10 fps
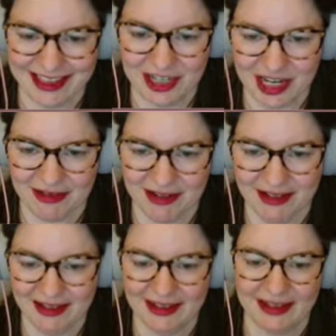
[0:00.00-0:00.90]

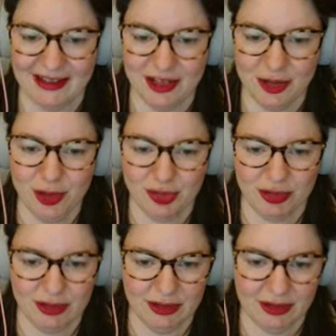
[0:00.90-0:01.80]
general, the
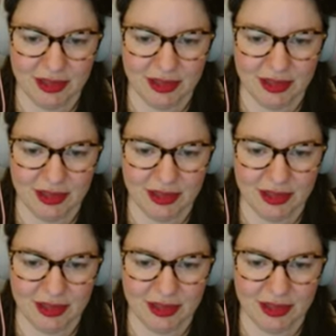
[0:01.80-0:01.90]
neutral